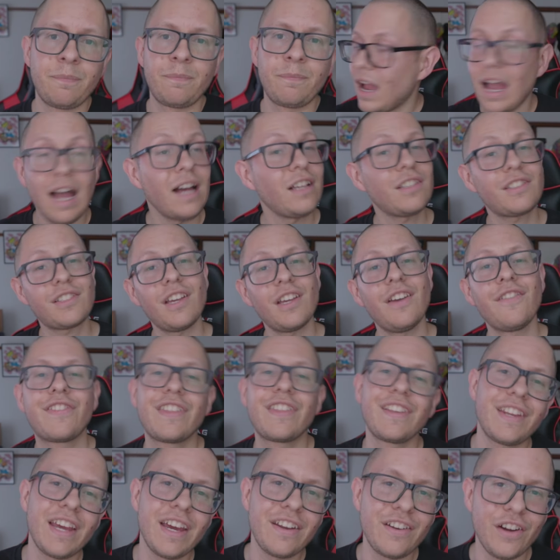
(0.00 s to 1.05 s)
House of the
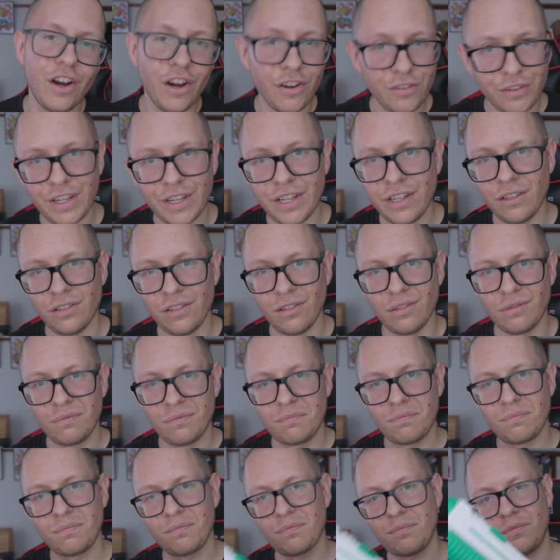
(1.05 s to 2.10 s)
Dead Overkill.
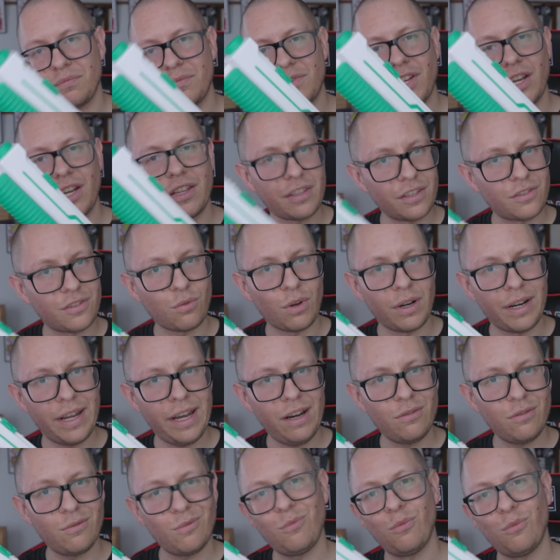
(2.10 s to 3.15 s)
Check this one
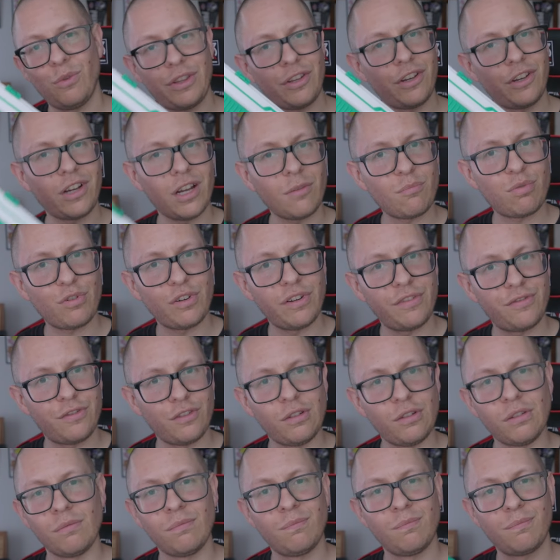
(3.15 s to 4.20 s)
out with your gun
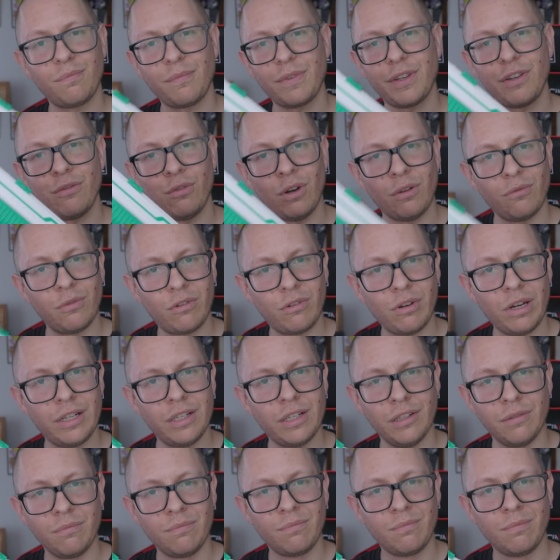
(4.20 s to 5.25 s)
peripheral. You won't regret
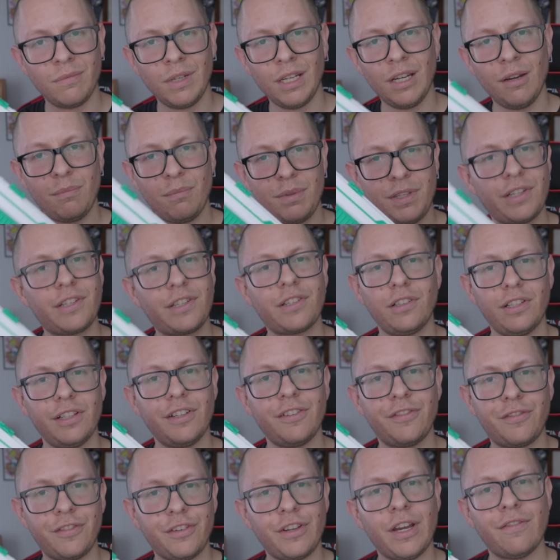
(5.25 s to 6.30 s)
it, particularly
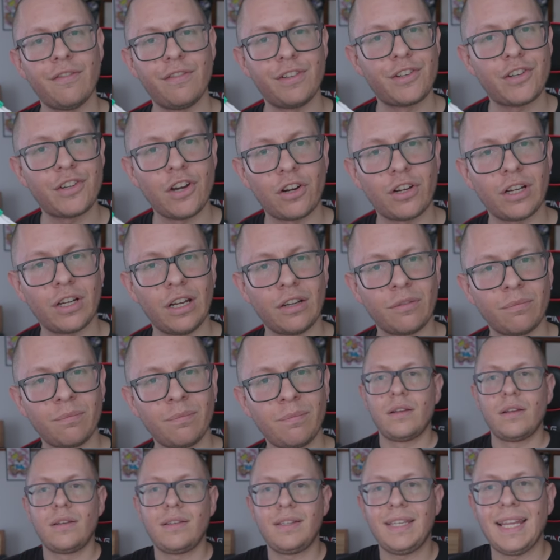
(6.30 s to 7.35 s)
if you have the shotgun.
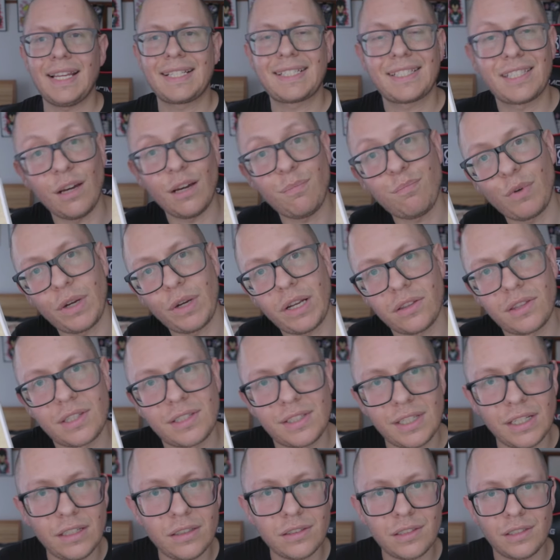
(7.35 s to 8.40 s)
Next up, we got the
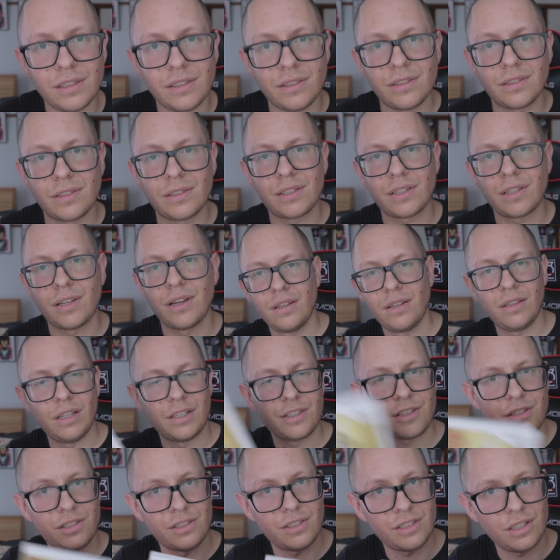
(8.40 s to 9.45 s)
Zeldas.
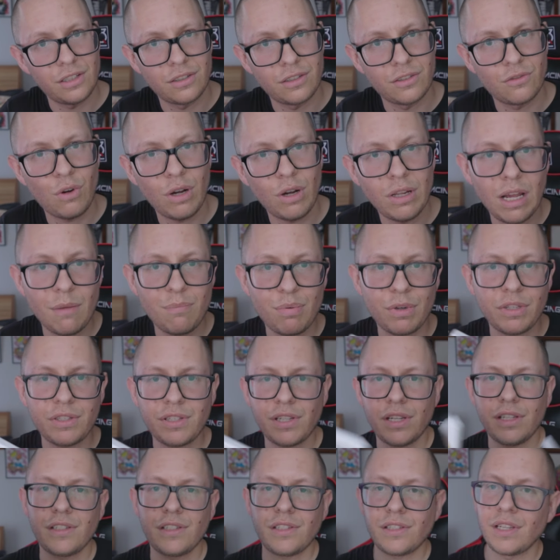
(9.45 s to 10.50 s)
Legend of Zelda Twilight
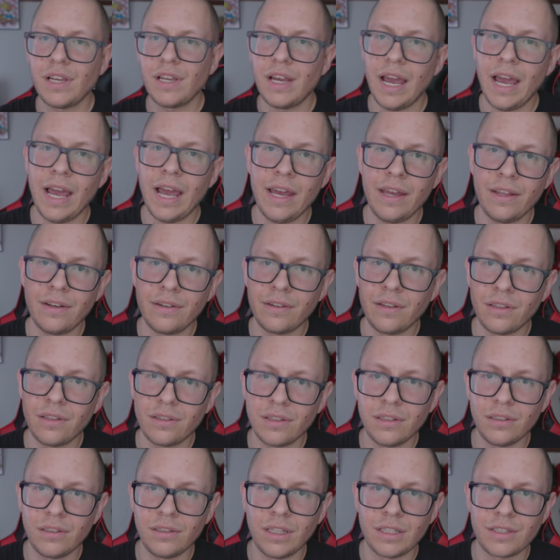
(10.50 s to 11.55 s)
Princess and
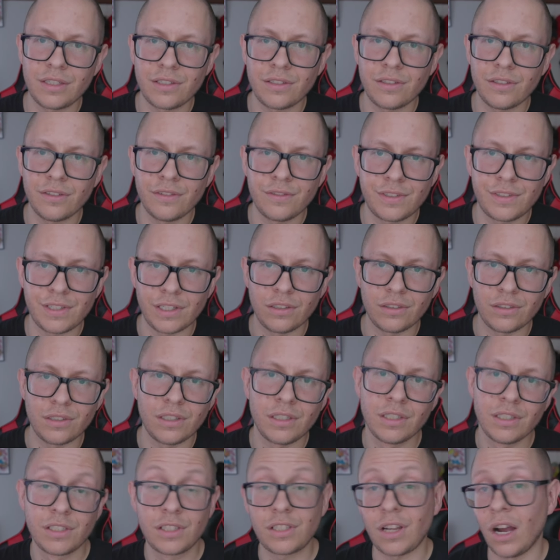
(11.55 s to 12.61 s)
The Legend of
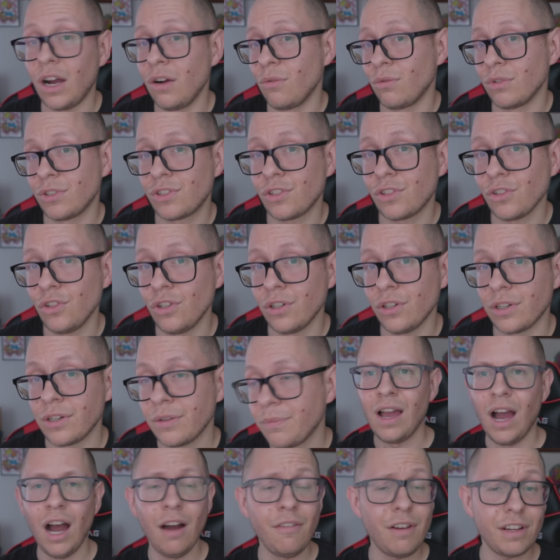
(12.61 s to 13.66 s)
Zelda Skyward Sword.
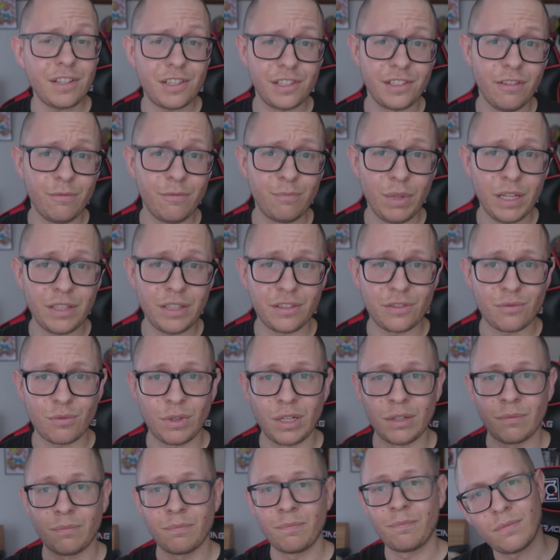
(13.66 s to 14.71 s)
I've actually never played this
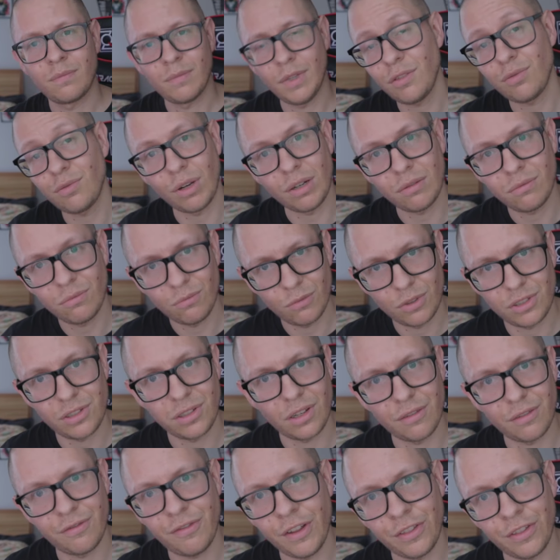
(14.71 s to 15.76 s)
one. This one was a
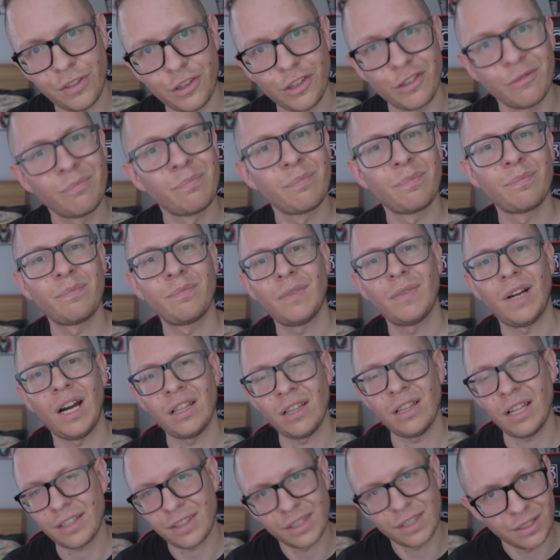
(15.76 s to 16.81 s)
lot of fun though. I
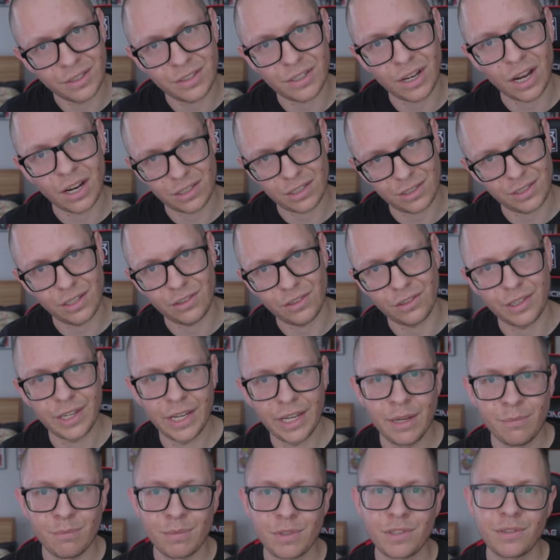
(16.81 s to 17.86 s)
like the Dark Zelda
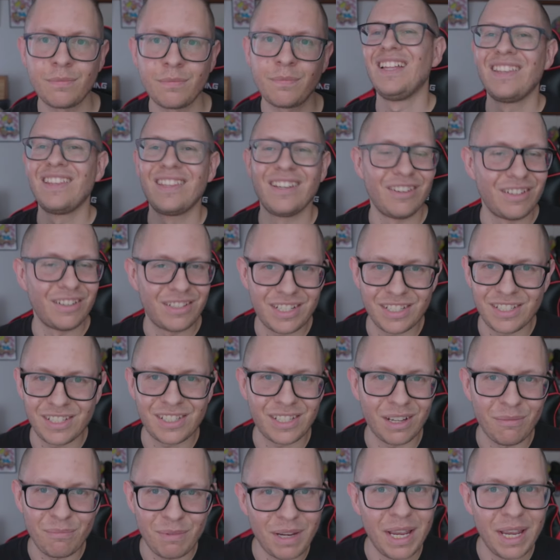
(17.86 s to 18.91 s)
games. There are just
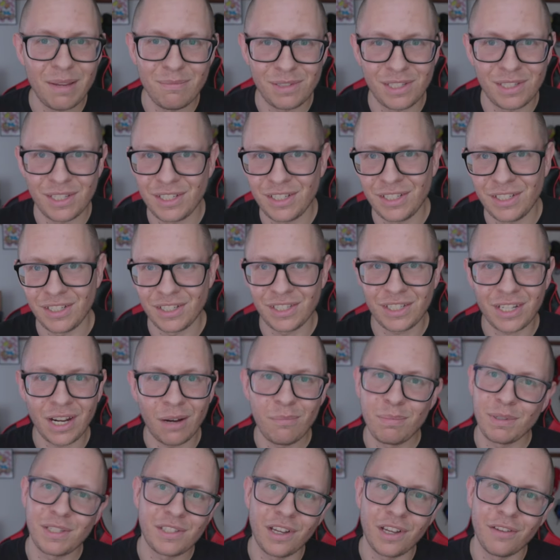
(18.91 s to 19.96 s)
some games that you just
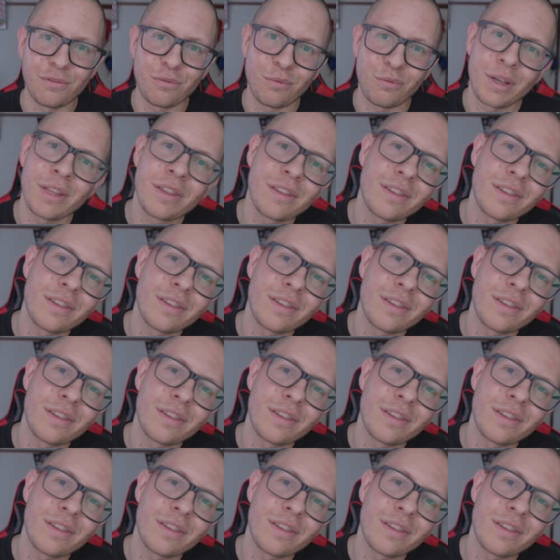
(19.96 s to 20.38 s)
can't be stuffed with.